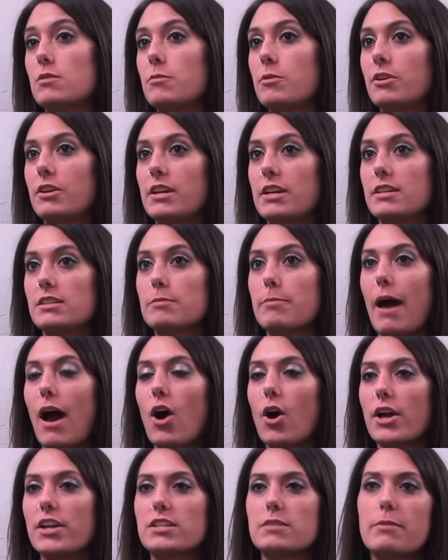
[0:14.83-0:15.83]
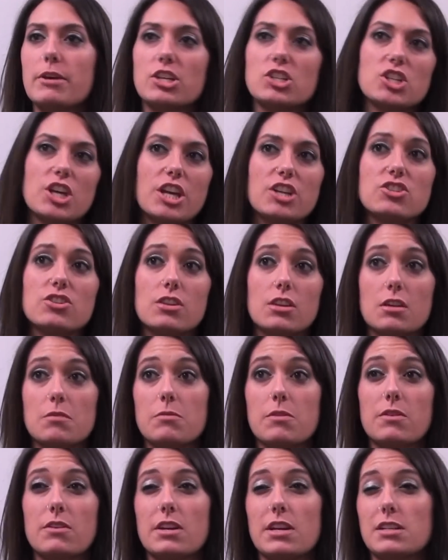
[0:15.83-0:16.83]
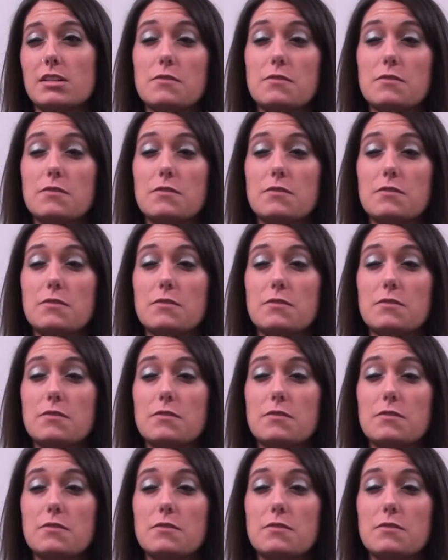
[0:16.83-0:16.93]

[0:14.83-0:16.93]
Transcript: community is about and to make change in the community.